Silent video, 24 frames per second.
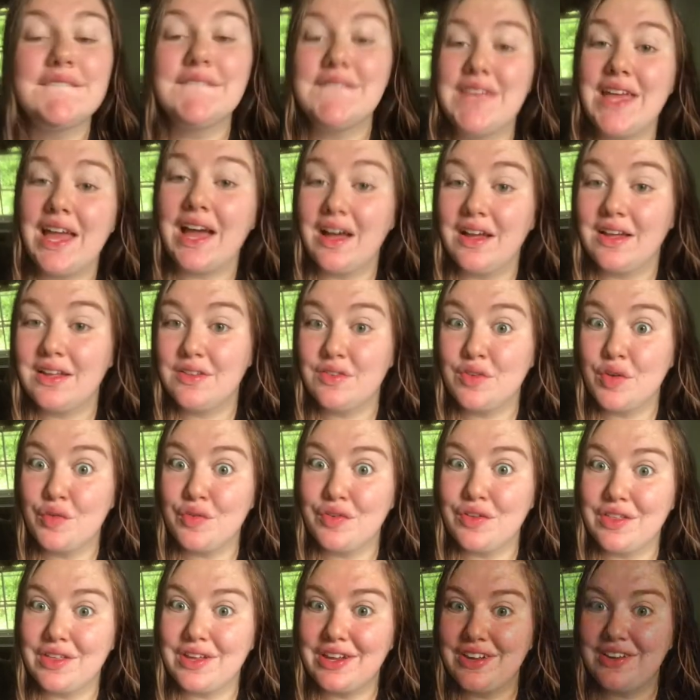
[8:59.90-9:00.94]
yeah, it's over
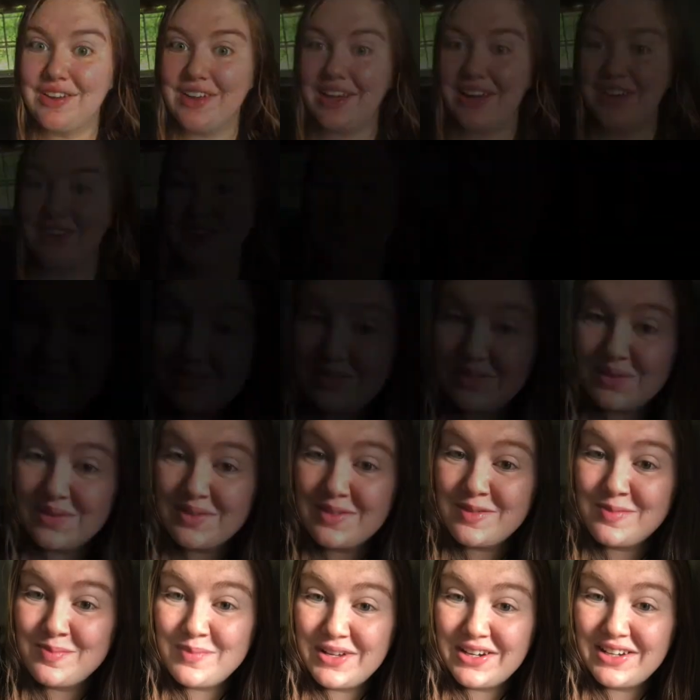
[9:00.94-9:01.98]
there now. So
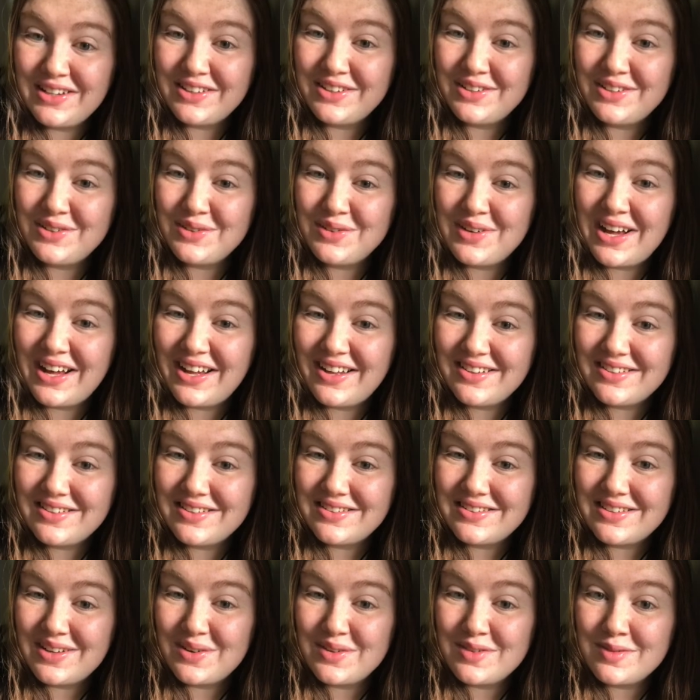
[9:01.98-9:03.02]
it's been a little while
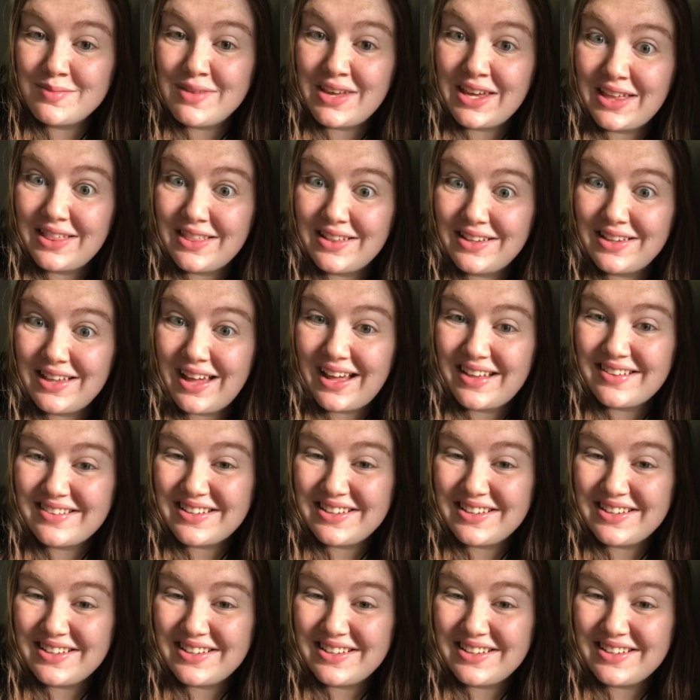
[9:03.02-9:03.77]
since I was making the last